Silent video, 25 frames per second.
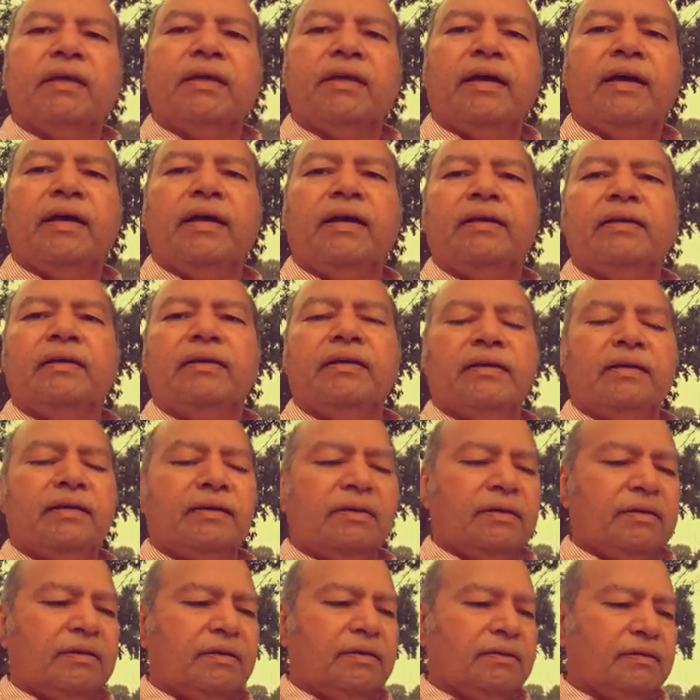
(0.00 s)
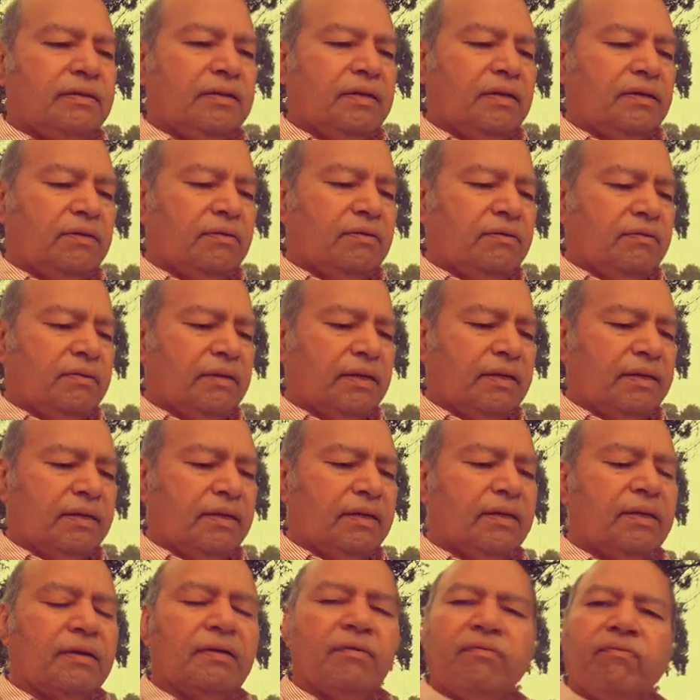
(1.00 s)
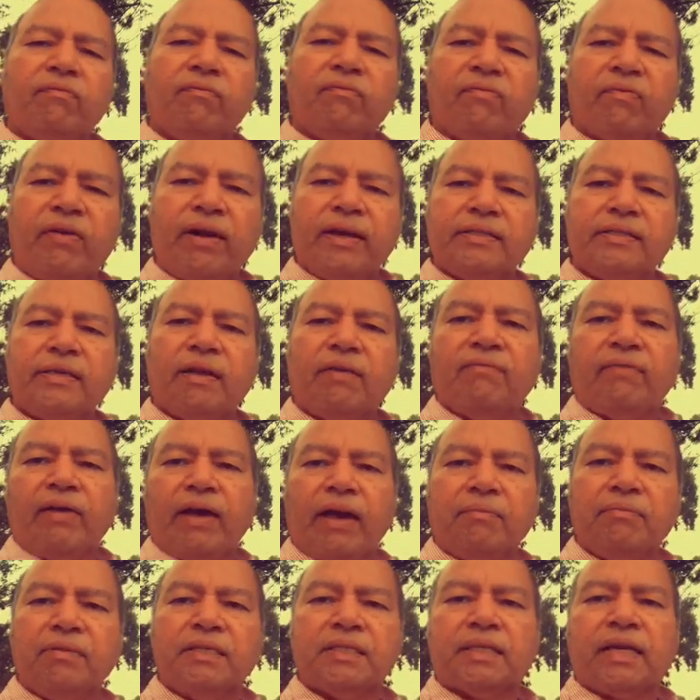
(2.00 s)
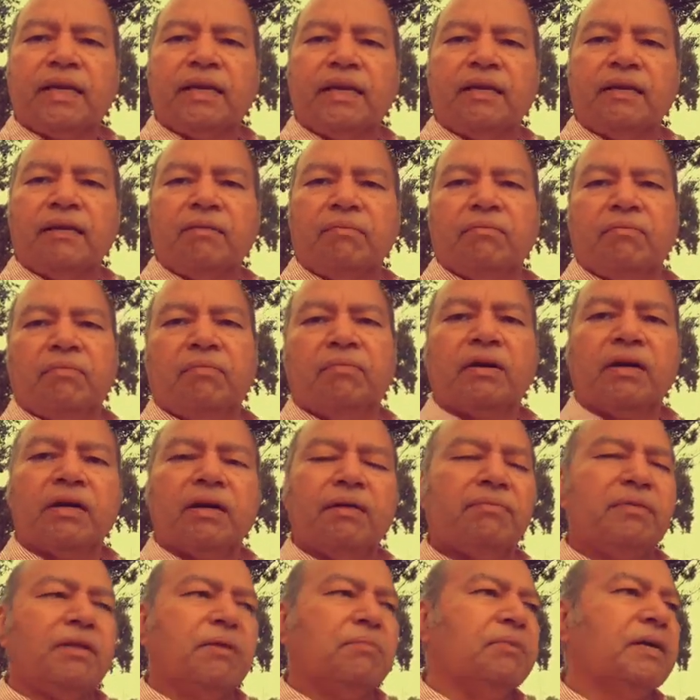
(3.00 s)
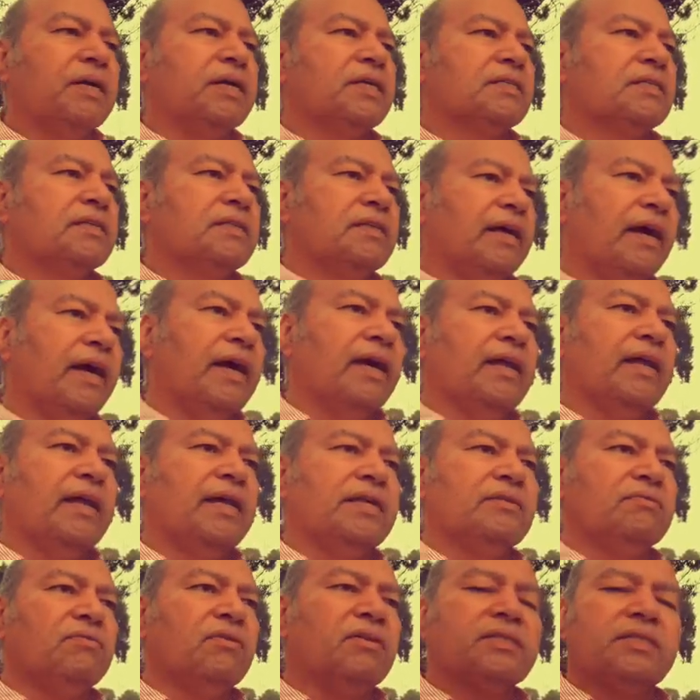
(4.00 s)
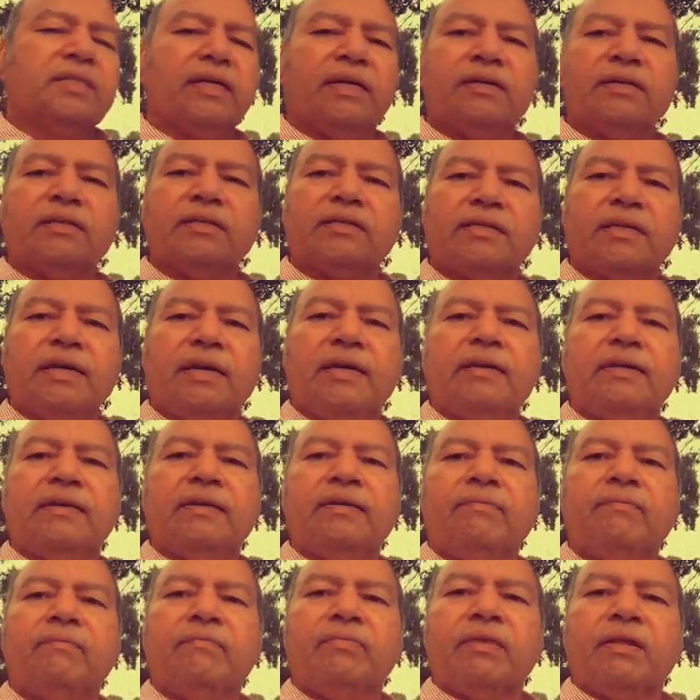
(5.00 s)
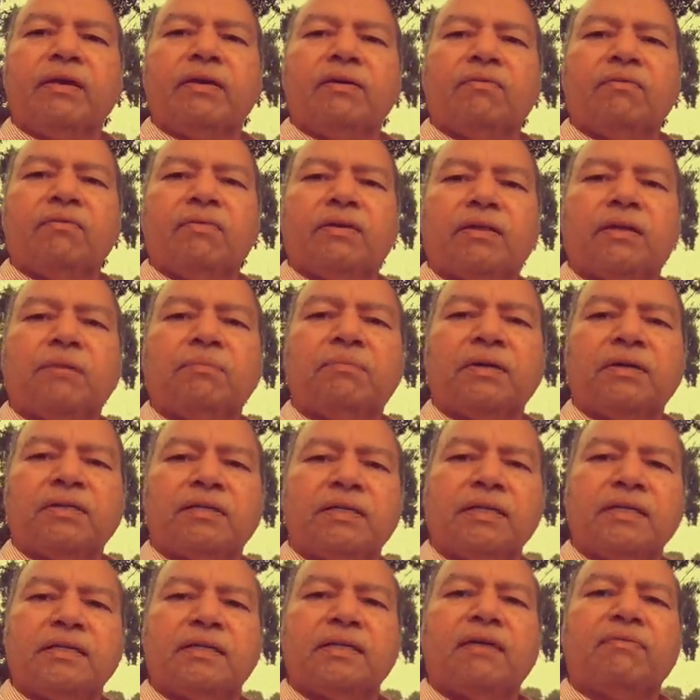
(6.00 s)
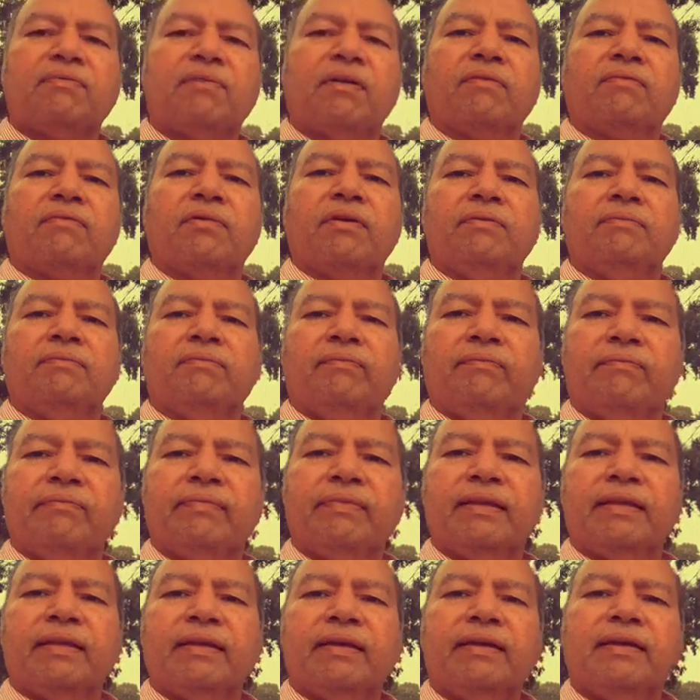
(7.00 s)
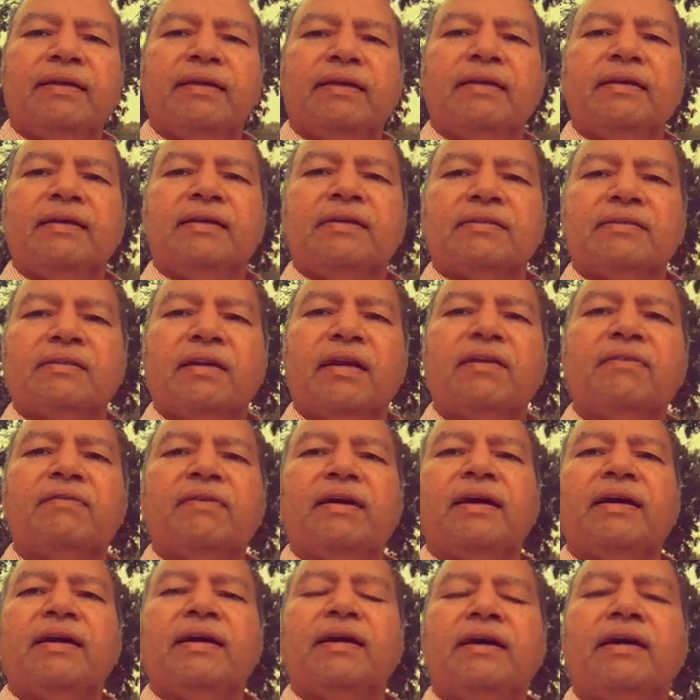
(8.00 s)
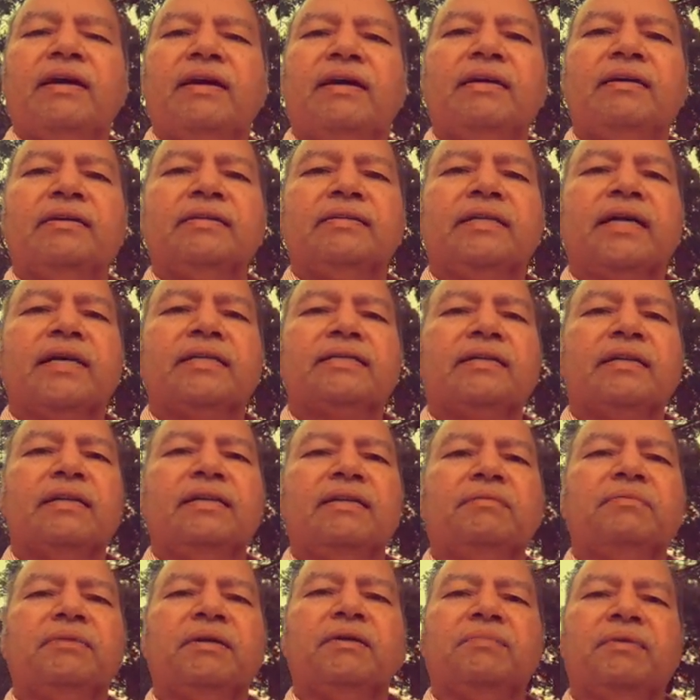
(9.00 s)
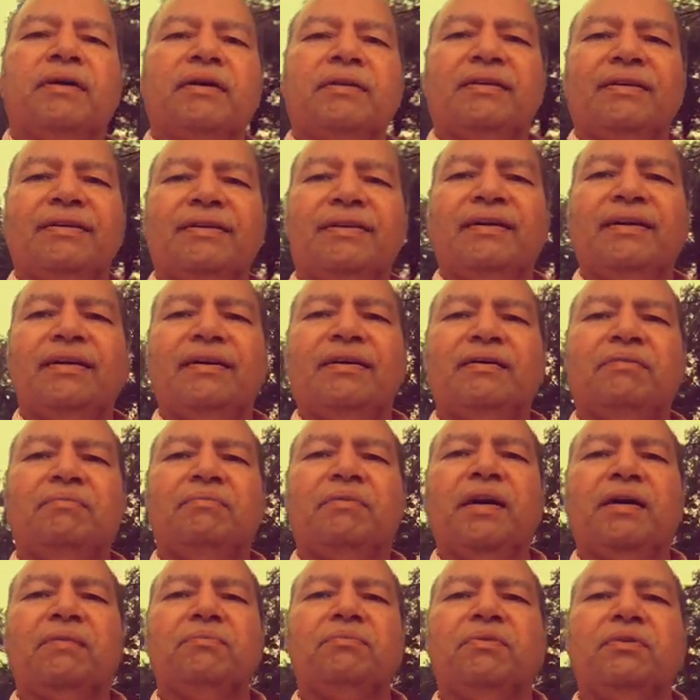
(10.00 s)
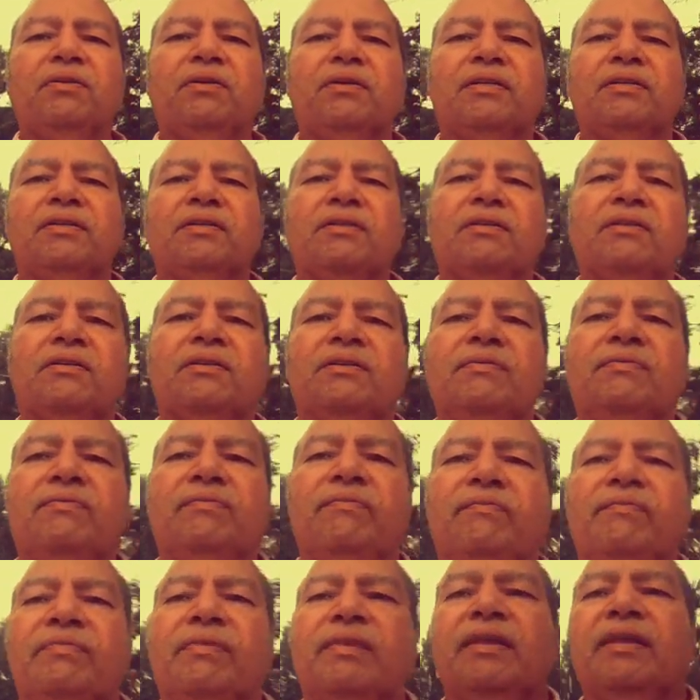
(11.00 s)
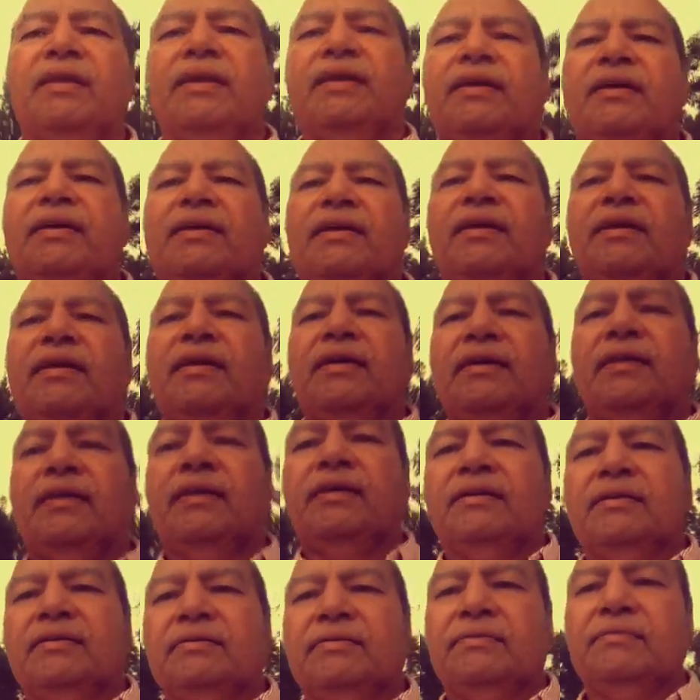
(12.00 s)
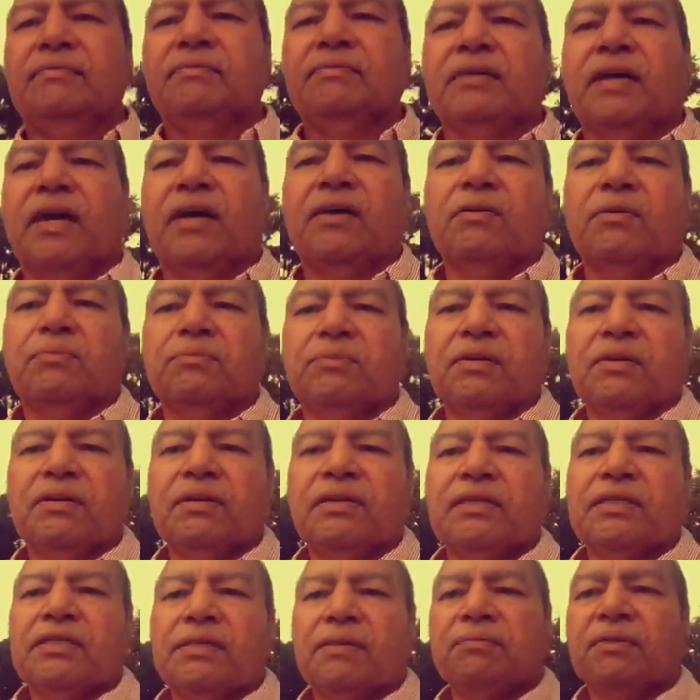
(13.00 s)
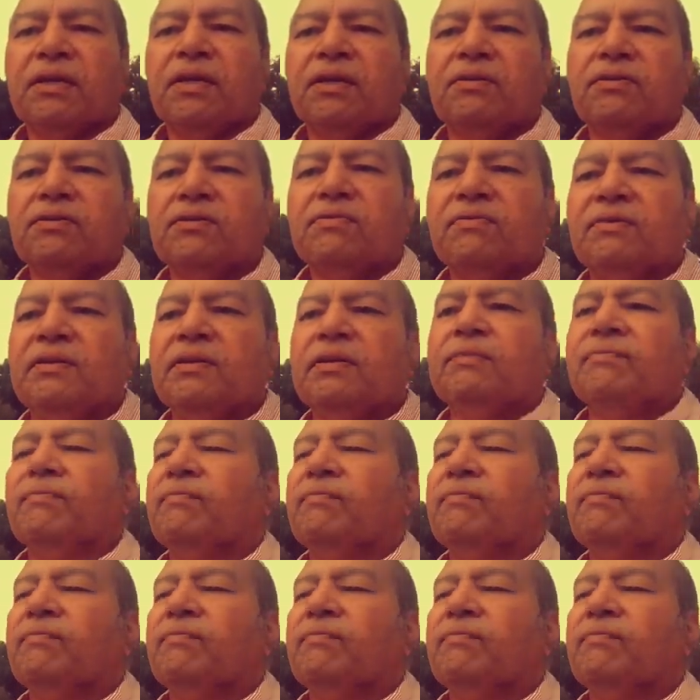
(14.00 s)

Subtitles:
And and the friends and families can become their biggest allies once they understand what the person is suffering from. So anyway, that's a little bit about bipolar disorder. I hope you learned something useful.